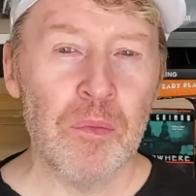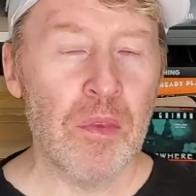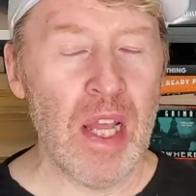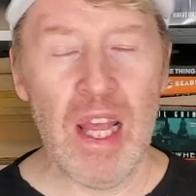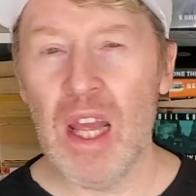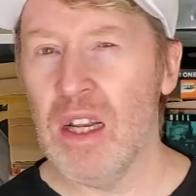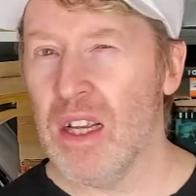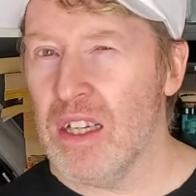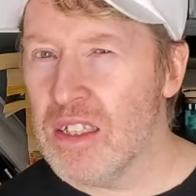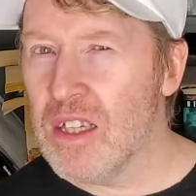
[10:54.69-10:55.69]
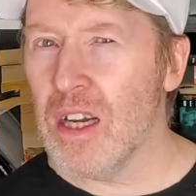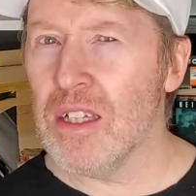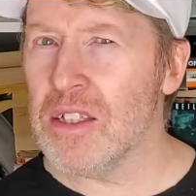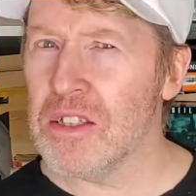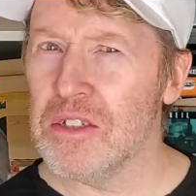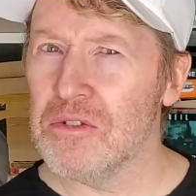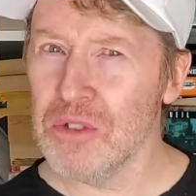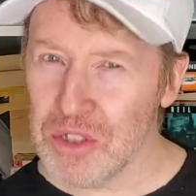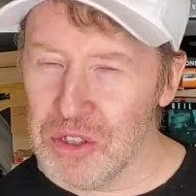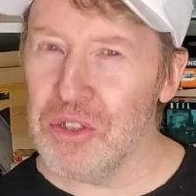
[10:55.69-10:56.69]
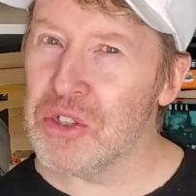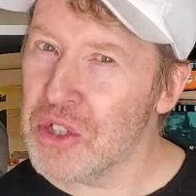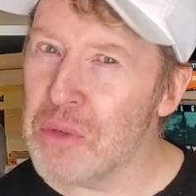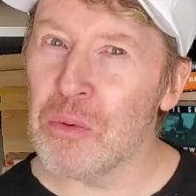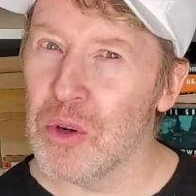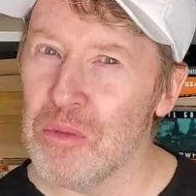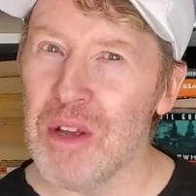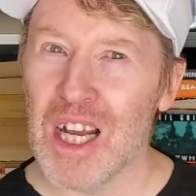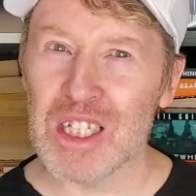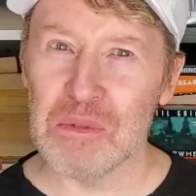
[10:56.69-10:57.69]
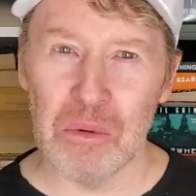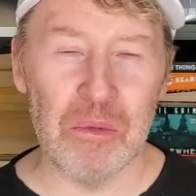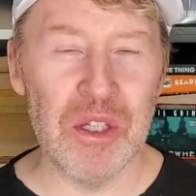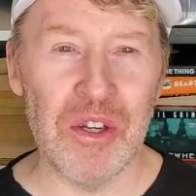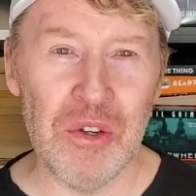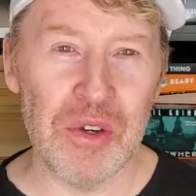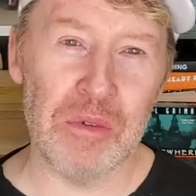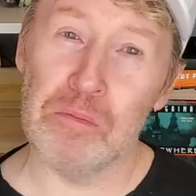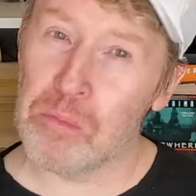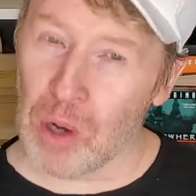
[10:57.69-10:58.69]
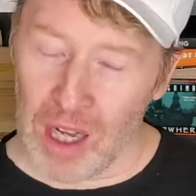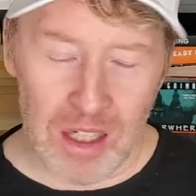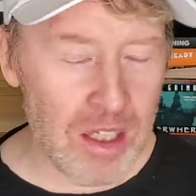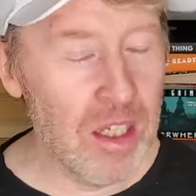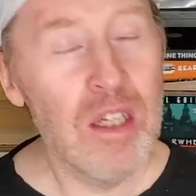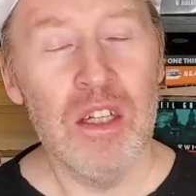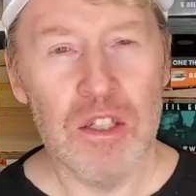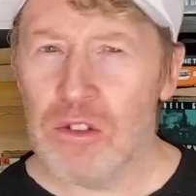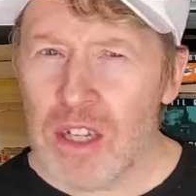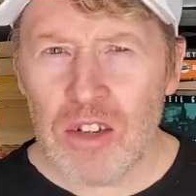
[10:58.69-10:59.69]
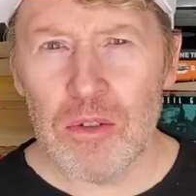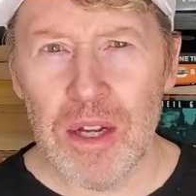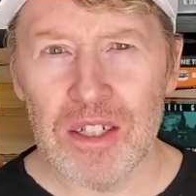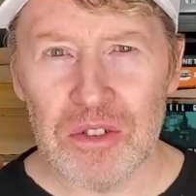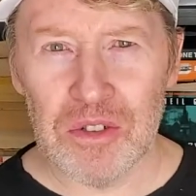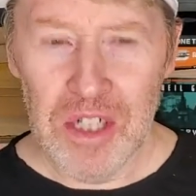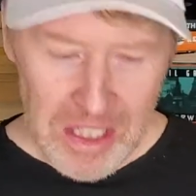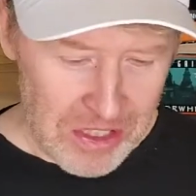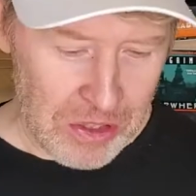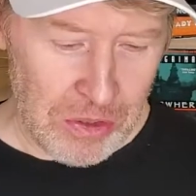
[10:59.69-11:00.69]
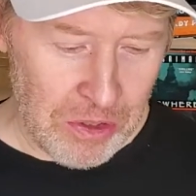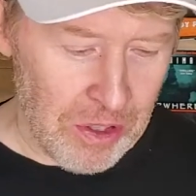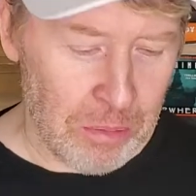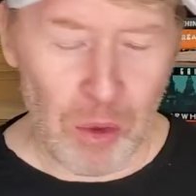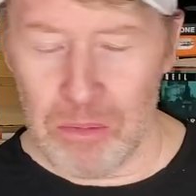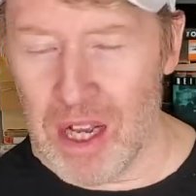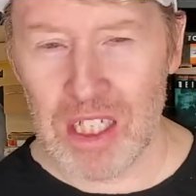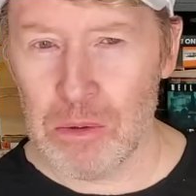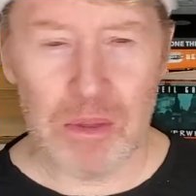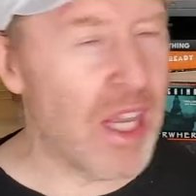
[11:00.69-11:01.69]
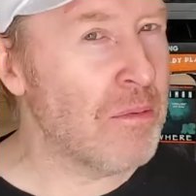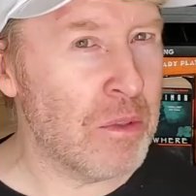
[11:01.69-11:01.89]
And it does reduce your hit point maximum when you do it. But you're a Necromancer, so your hit point maximum can't be